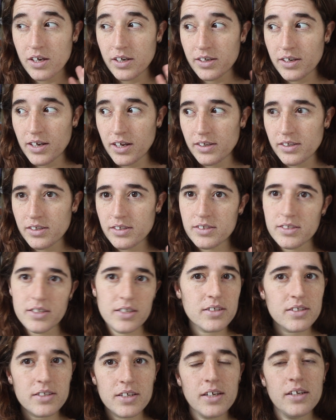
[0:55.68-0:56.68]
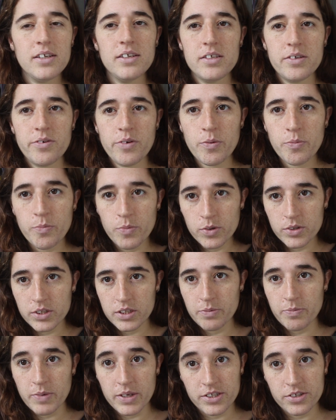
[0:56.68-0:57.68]
96, 97 books
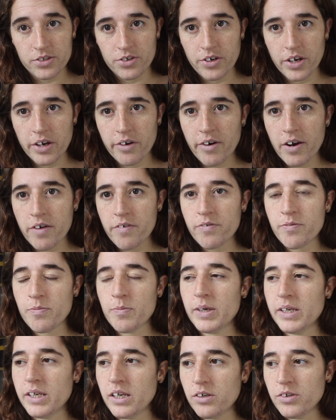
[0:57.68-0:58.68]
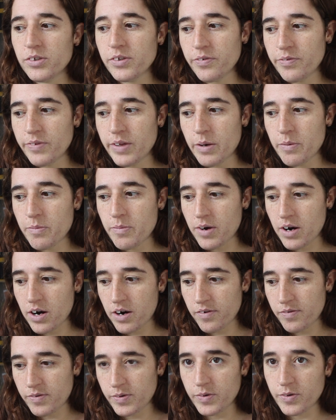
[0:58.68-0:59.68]
in my story graph, but a lot of them
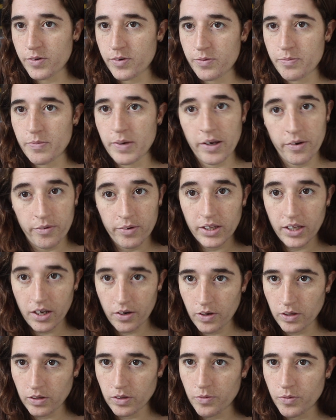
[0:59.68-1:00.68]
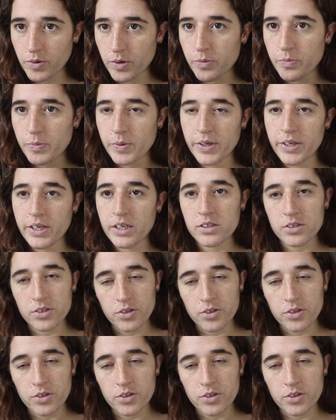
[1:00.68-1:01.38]
are for my Read Around the World project.